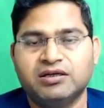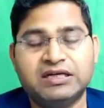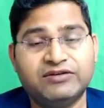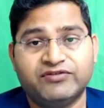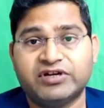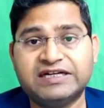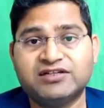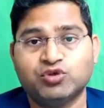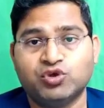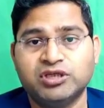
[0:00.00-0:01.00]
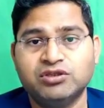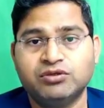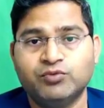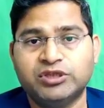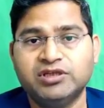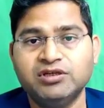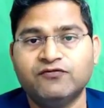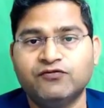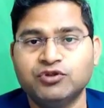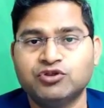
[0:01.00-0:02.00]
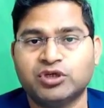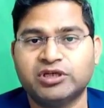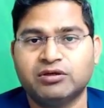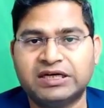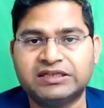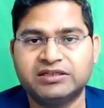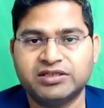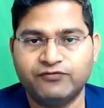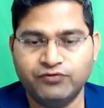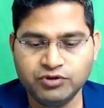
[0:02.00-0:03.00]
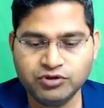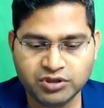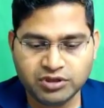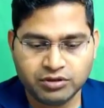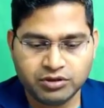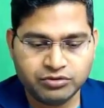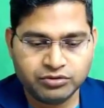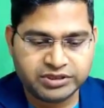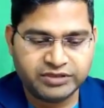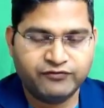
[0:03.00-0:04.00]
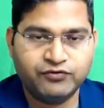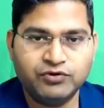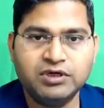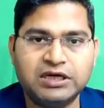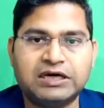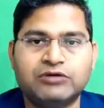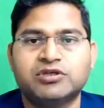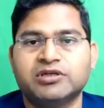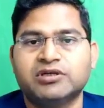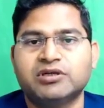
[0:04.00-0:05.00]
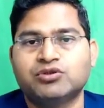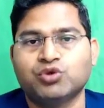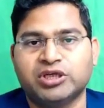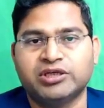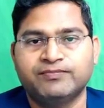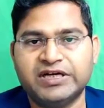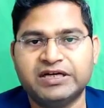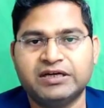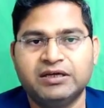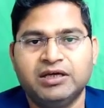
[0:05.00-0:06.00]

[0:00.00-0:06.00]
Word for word: left right join with the full join either say full join or you'll say full outer join right